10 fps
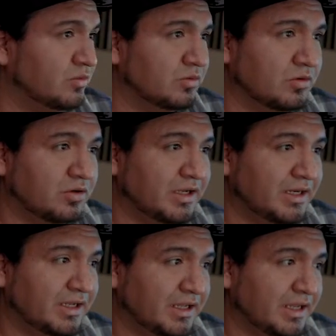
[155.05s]
we'll go ahead
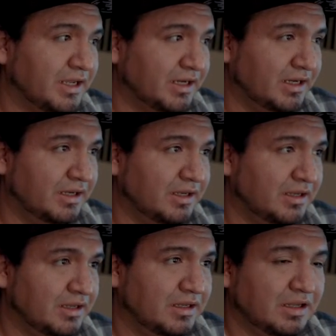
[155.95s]
and get
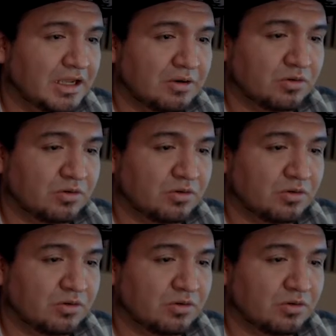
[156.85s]
our